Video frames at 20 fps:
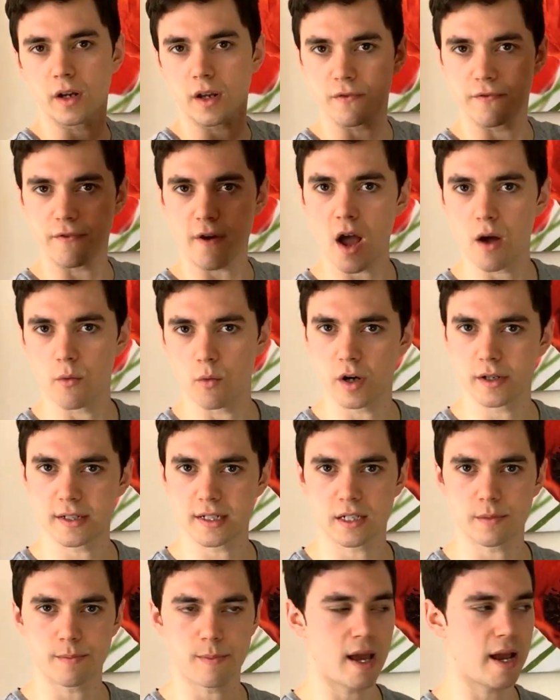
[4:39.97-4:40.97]
firework
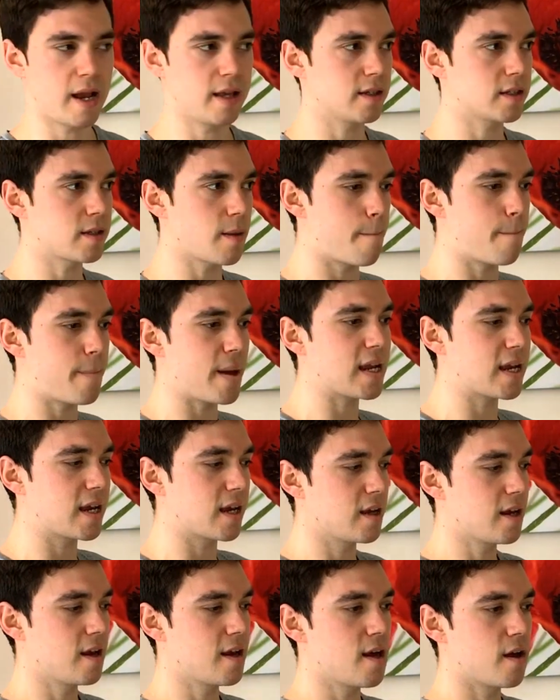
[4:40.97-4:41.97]
display and there's a big
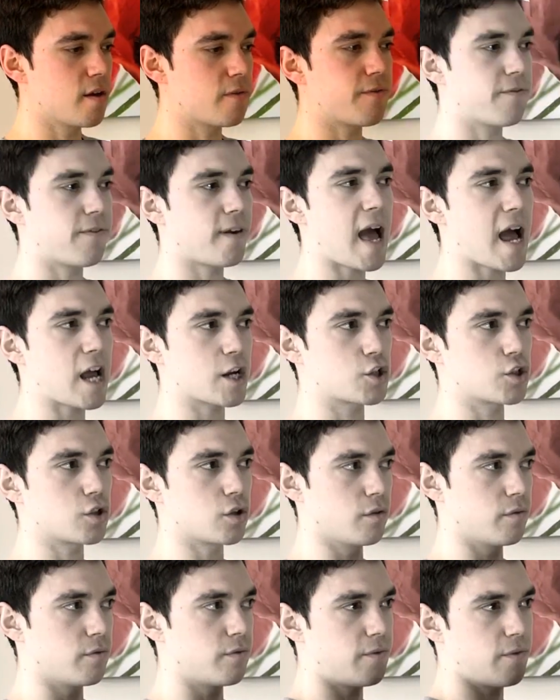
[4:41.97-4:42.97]

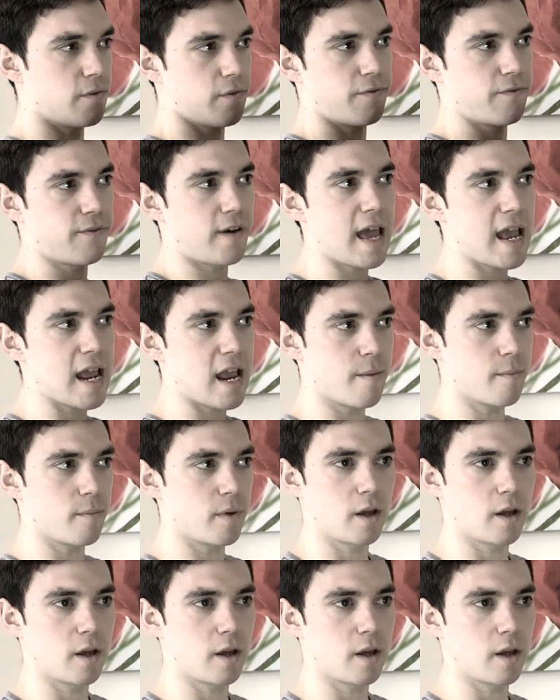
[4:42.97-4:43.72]
flash of flame,